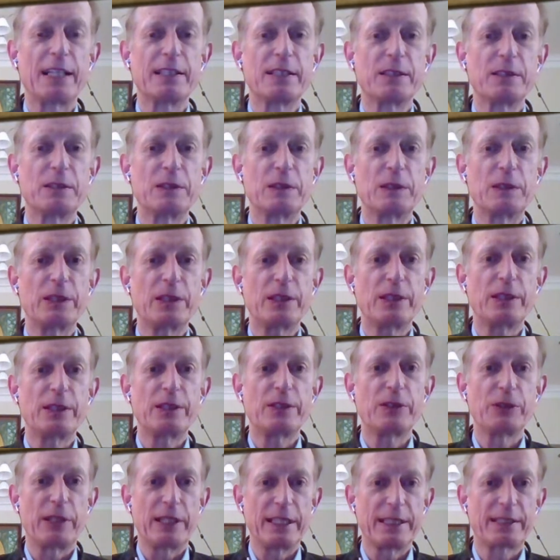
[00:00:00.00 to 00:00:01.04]
And you
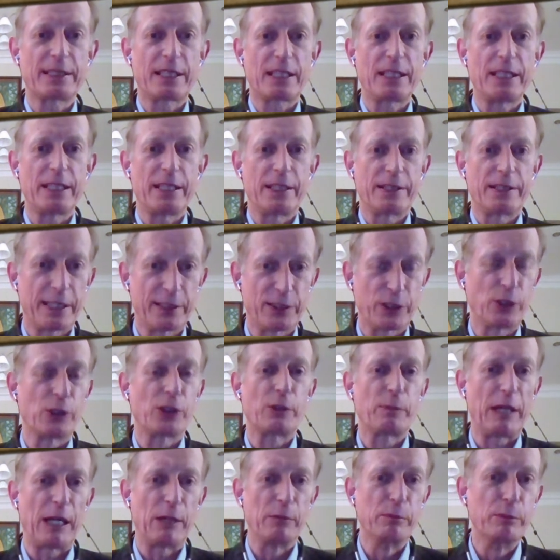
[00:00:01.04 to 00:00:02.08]
know, it's clear they
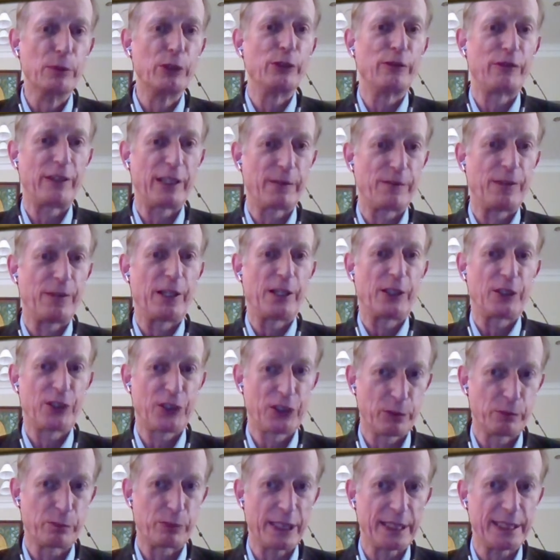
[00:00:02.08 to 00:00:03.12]
talk about moving
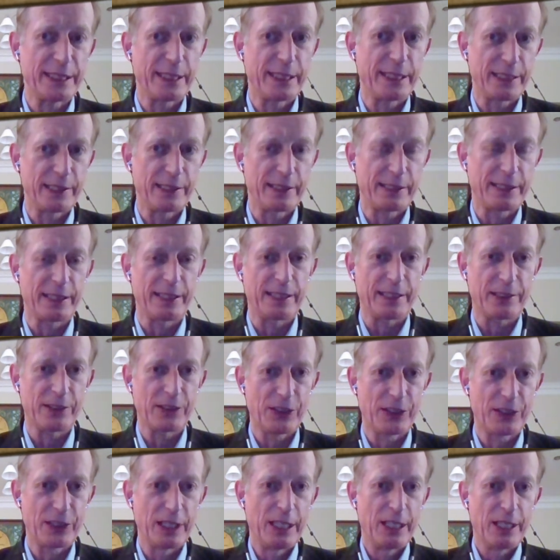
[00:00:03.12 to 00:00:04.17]
fast and breaking
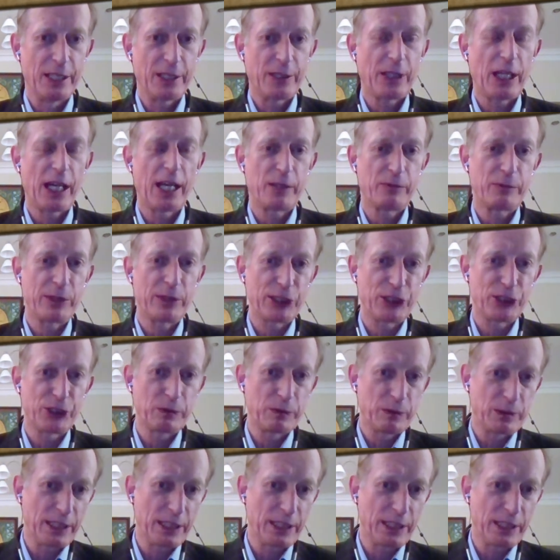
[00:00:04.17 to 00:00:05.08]
things, which